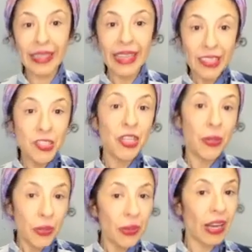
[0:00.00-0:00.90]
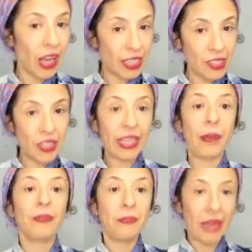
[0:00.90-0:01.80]
And then she grew a lot. She
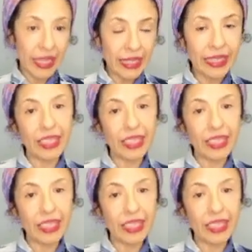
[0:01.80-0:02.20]
kept making,